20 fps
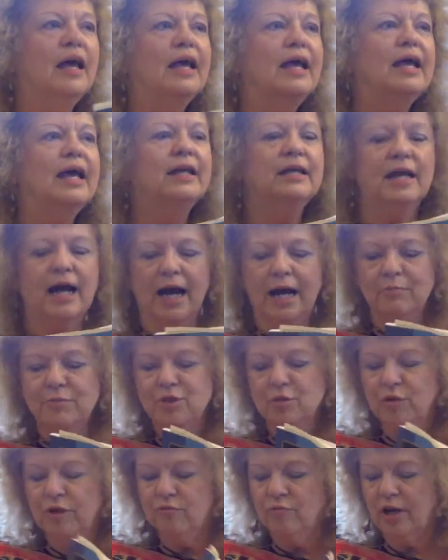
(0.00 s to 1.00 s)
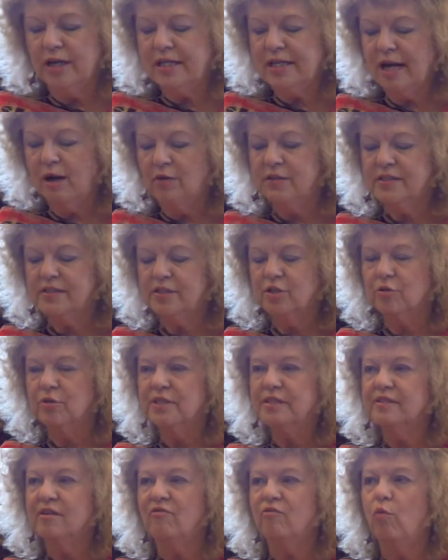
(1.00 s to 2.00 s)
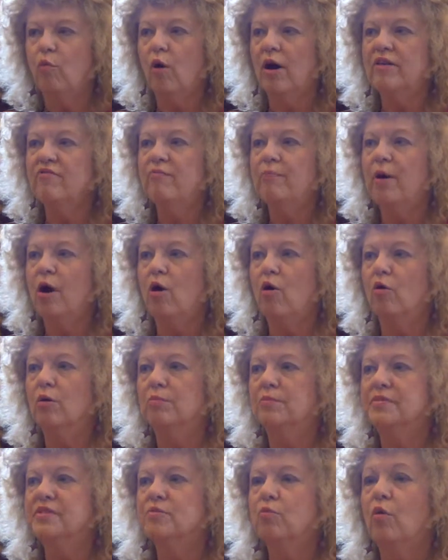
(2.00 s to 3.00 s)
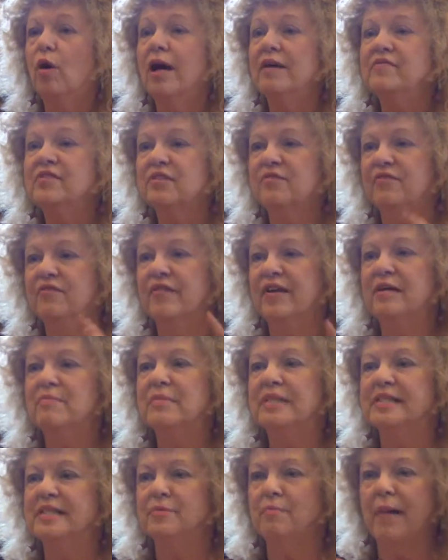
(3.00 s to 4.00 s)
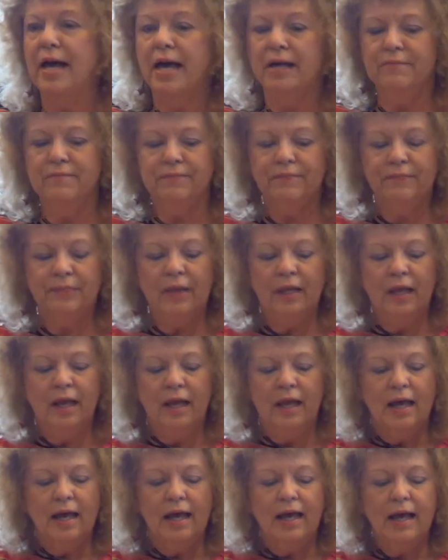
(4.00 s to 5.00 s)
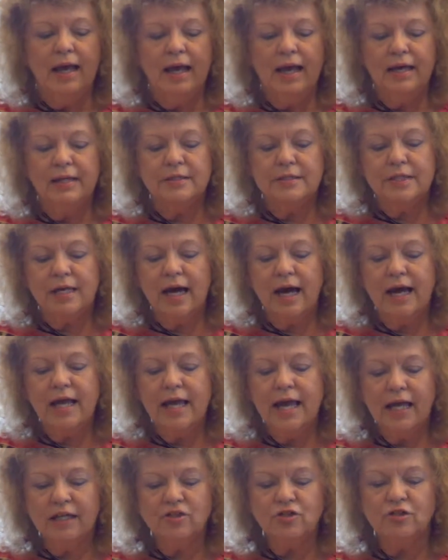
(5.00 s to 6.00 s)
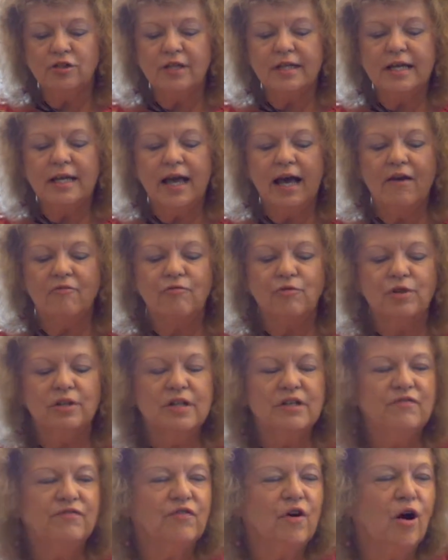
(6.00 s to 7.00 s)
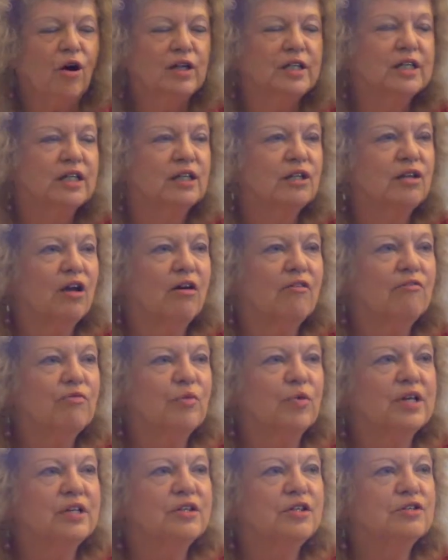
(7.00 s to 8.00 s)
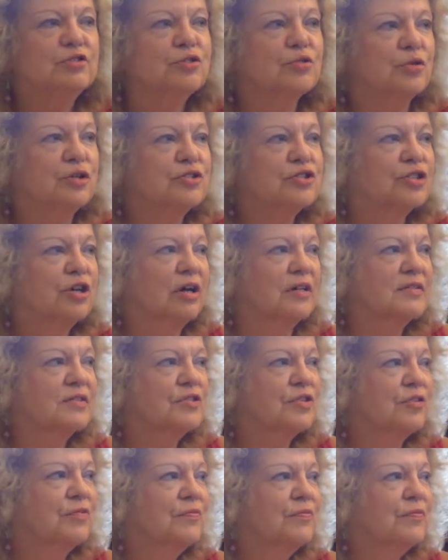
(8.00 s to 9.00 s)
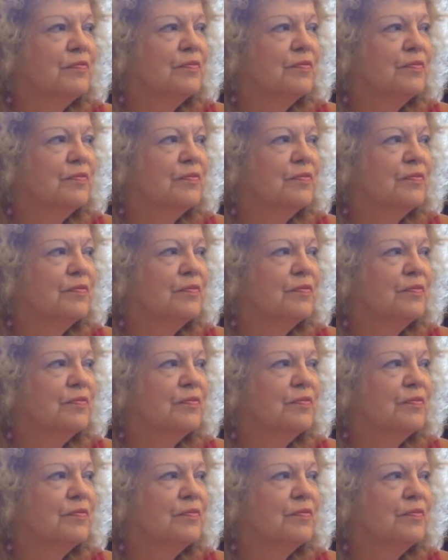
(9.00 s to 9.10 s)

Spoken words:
And I'm doing right now a series of wife poems, wives of famous men. And I actually have really fallen in love with George Custer,